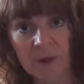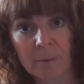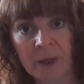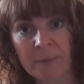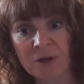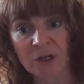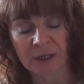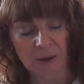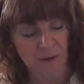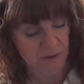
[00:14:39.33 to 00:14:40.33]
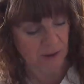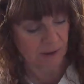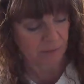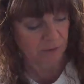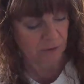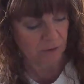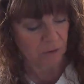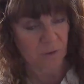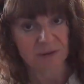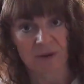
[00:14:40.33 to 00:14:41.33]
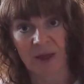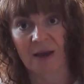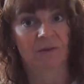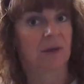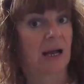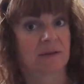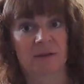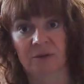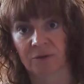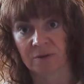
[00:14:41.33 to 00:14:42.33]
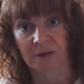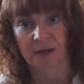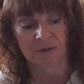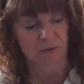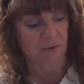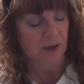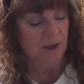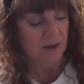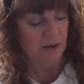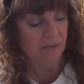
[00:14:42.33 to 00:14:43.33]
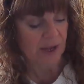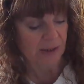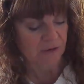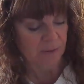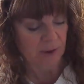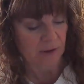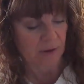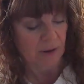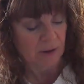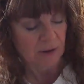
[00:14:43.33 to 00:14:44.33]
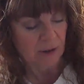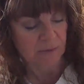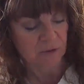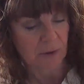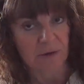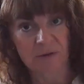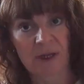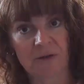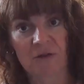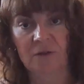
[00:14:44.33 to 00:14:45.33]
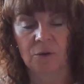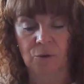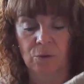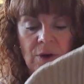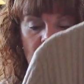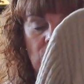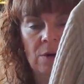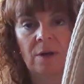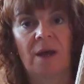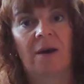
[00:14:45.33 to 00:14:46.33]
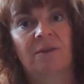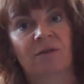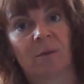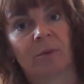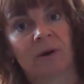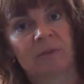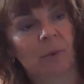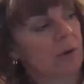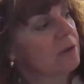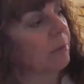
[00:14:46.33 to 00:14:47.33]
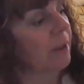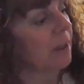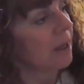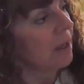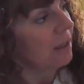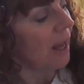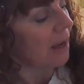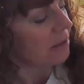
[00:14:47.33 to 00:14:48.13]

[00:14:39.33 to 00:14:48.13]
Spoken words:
maybe check out Quince, and they have lots of different styles of cashmere sweaters, not just the crew neck one, and they have different price points. But yeah,